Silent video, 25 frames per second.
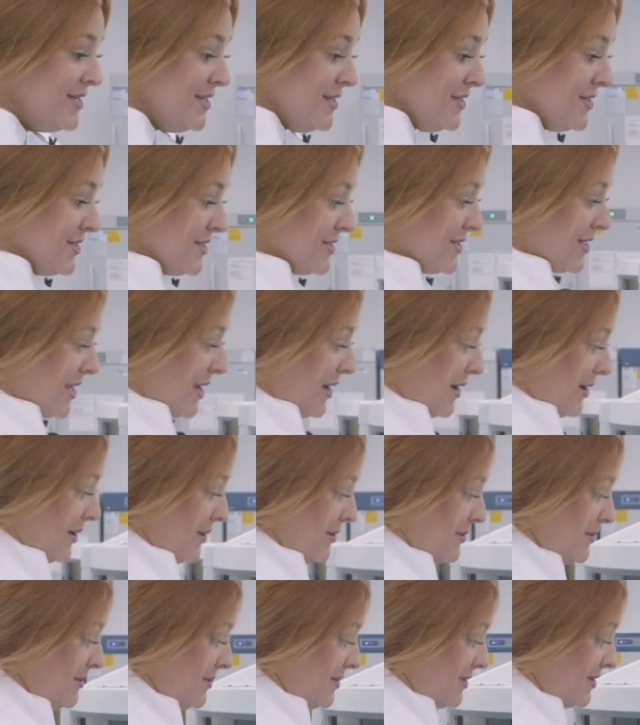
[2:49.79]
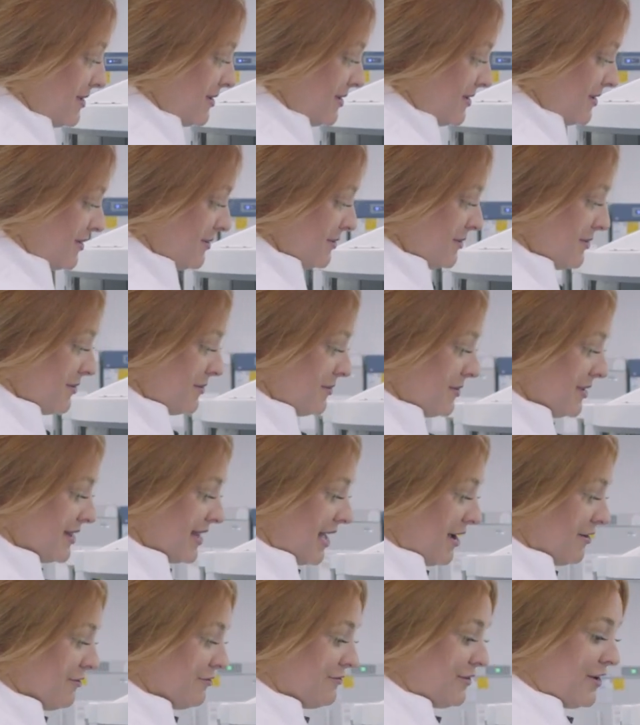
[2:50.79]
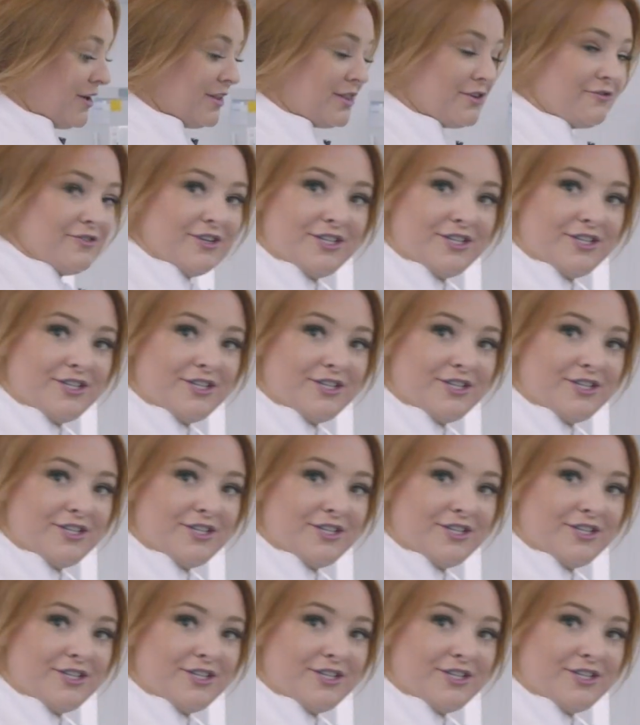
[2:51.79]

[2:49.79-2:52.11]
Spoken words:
So, without further